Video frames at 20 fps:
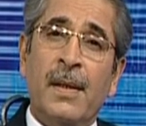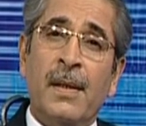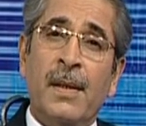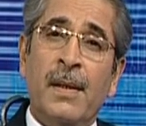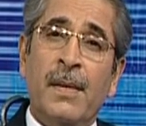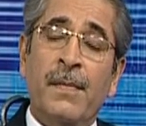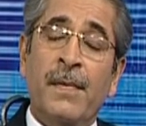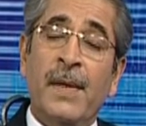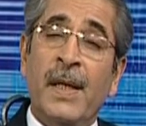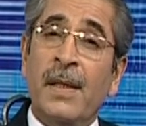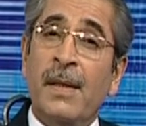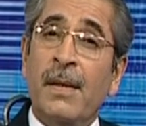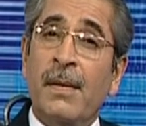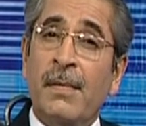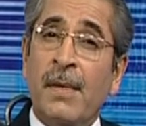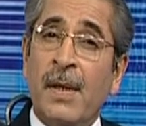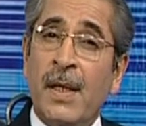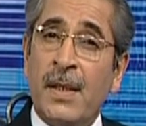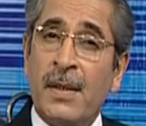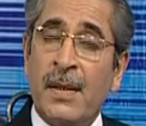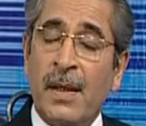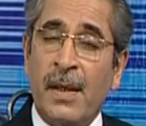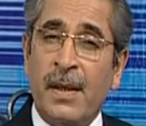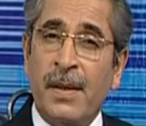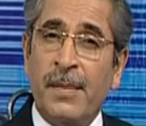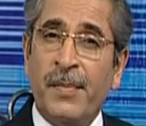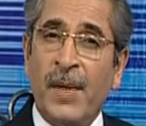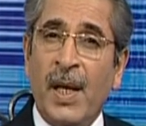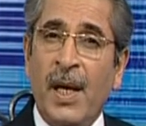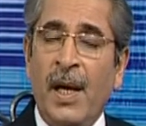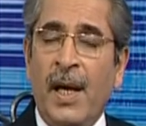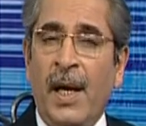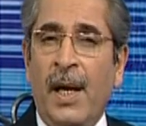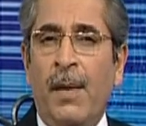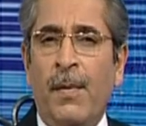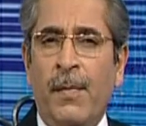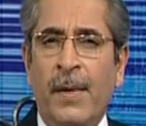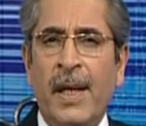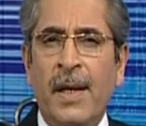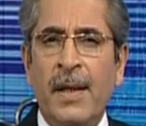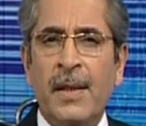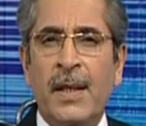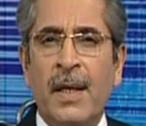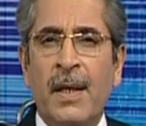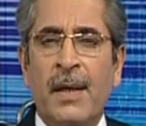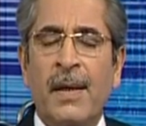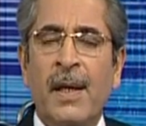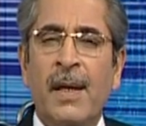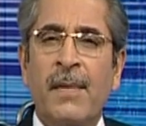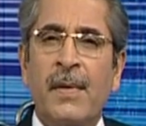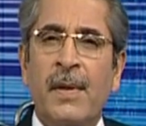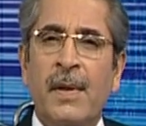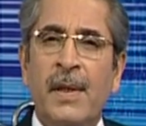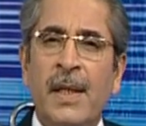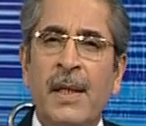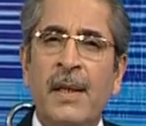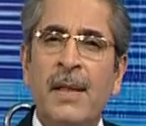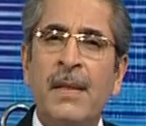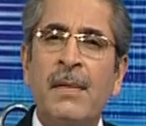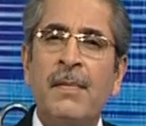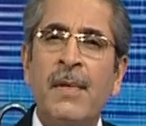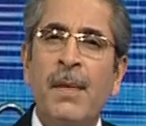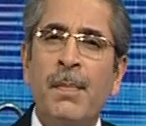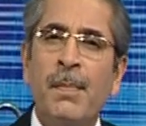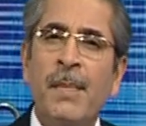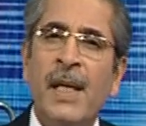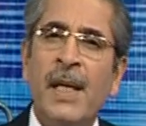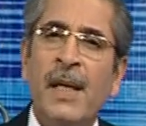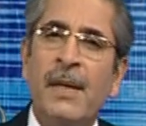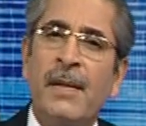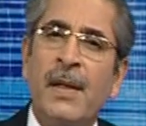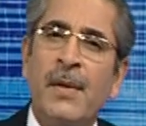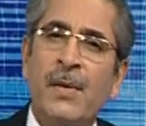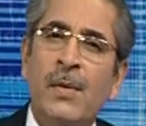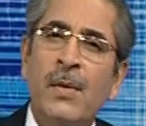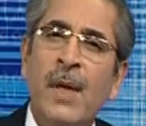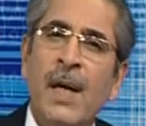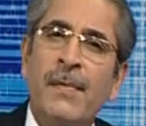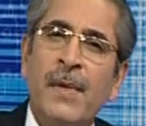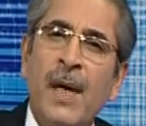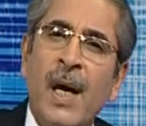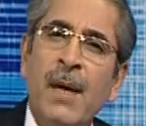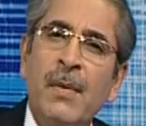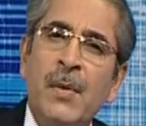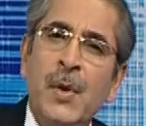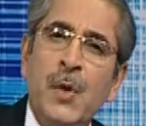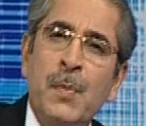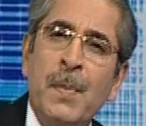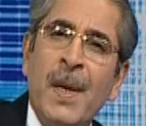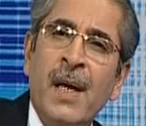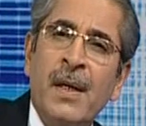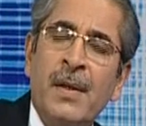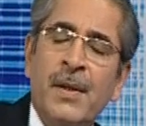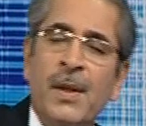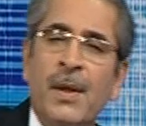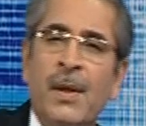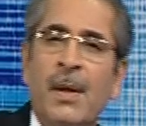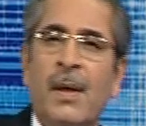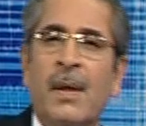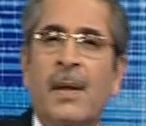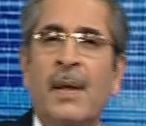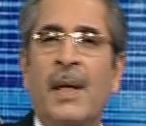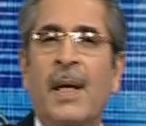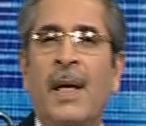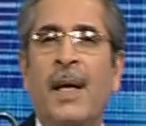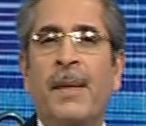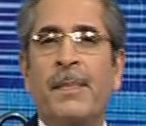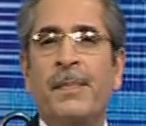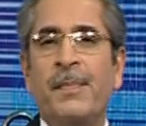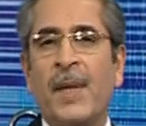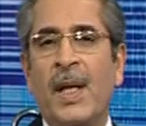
very realistic. Uh, when I say clever, it doesn't really mean that you have to outsmart your uh,